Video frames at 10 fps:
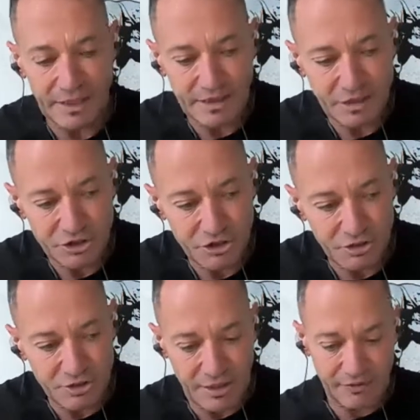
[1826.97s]

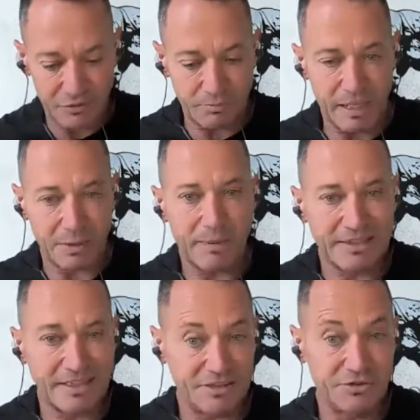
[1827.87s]
attached as a
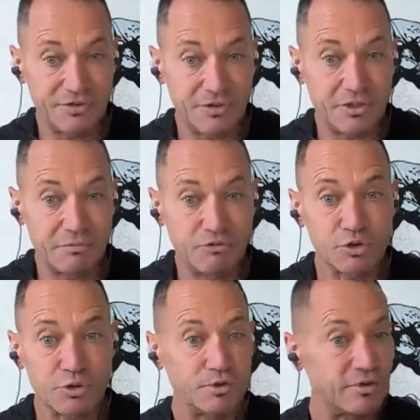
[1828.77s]
backpack that is very
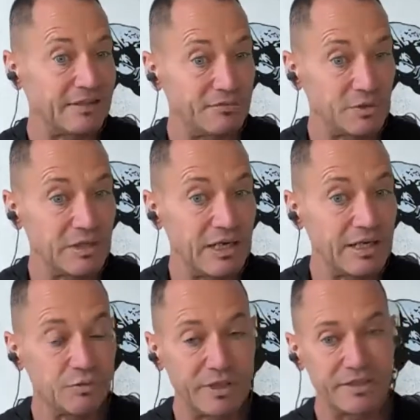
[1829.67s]
comfortable and very
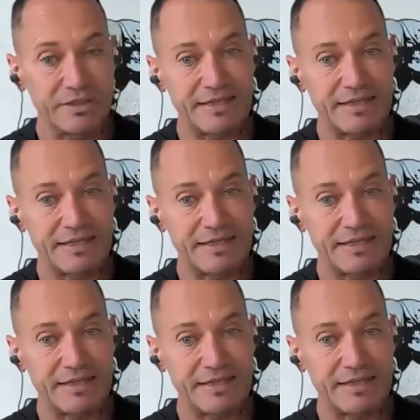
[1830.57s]
lightweight.